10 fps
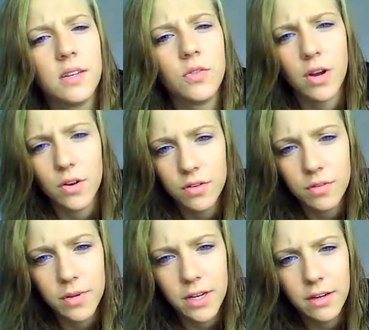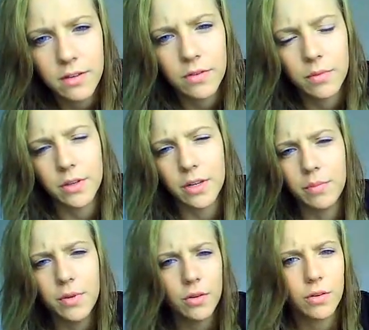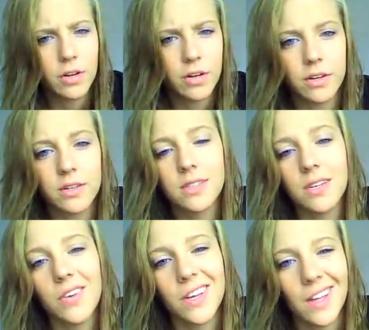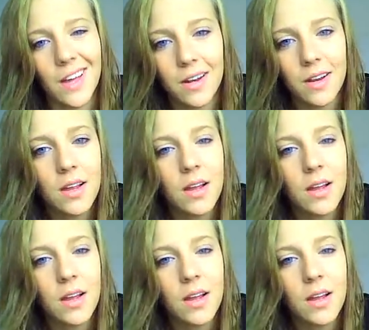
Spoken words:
grounded me from the computer, stuff like that.